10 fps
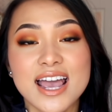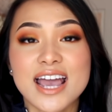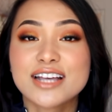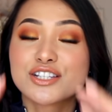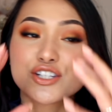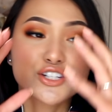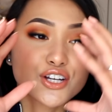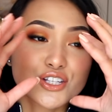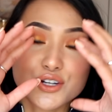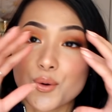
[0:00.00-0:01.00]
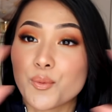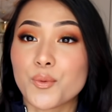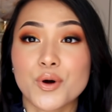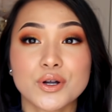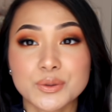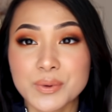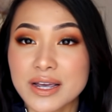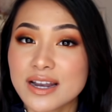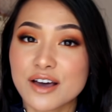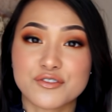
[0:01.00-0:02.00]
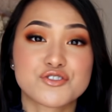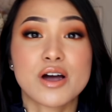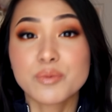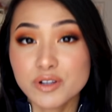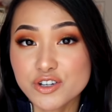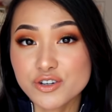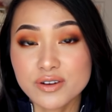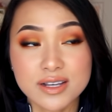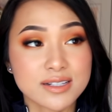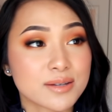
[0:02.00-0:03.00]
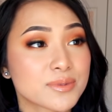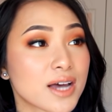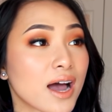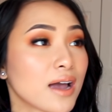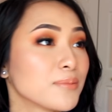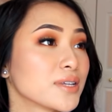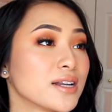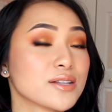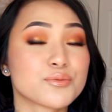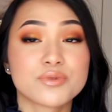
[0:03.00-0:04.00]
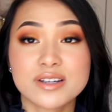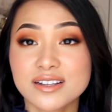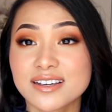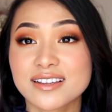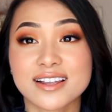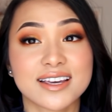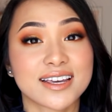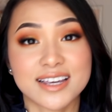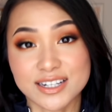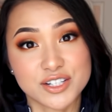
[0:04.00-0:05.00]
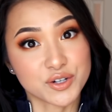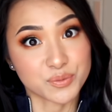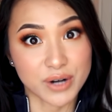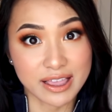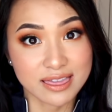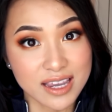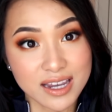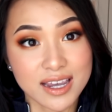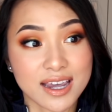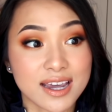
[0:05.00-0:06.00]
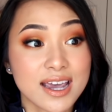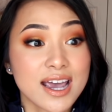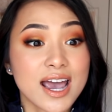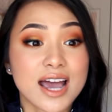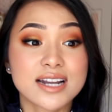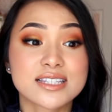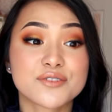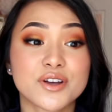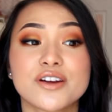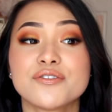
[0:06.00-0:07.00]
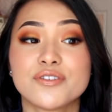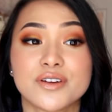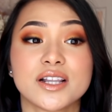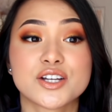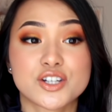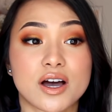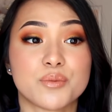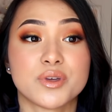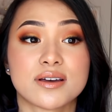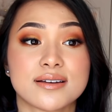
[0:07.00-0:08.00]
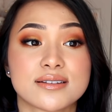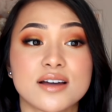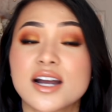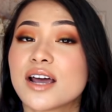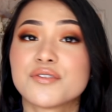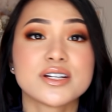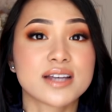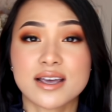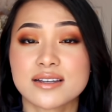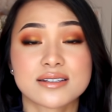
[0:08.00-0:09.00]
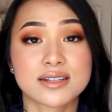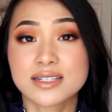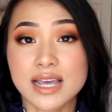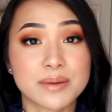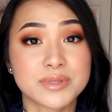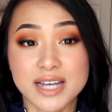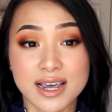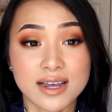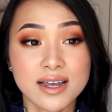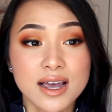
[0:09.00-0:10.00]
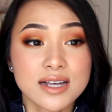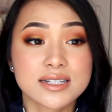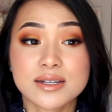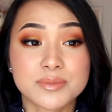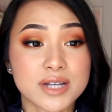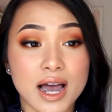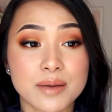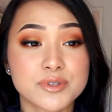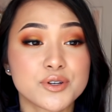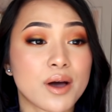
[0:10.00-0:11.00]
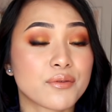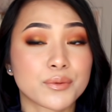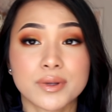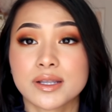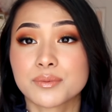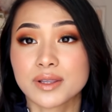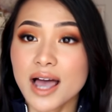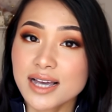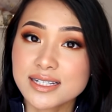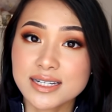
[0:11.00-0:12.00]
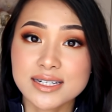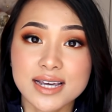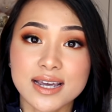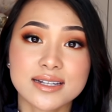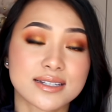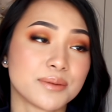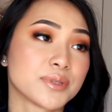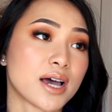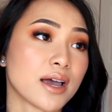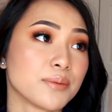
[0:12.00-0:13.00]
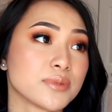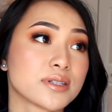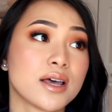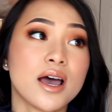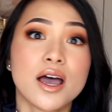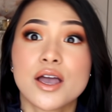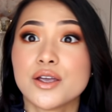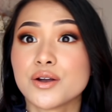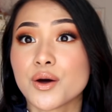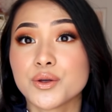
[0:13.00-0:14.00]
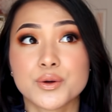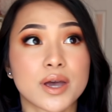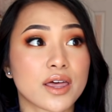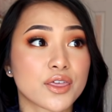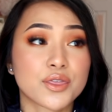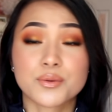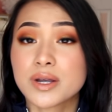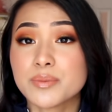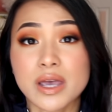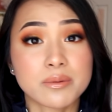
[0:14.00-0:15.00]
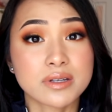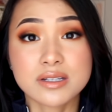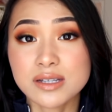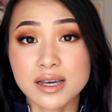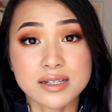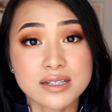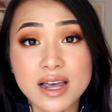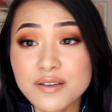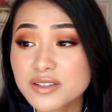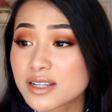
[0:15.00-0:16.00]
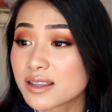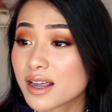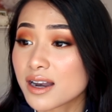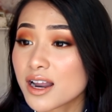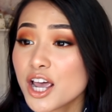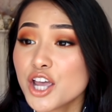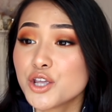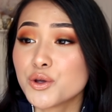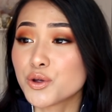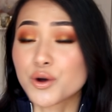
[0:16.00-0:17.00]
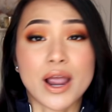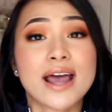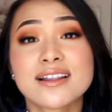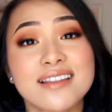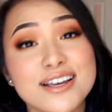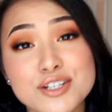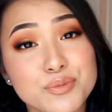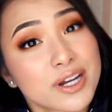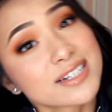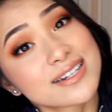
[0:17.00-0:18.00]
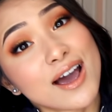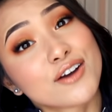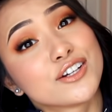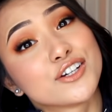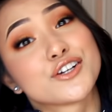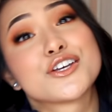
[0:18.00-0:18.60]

It's just a whirlwind of troubleshooting sometimes, and it really, like, it gets your brain thinking. And it's a very fulfilling job because not every day is the same day. Sometimes you have a really relaxing day, and sometimes, you know, you get three baby CSFs, and then your analyzer breaks down, and your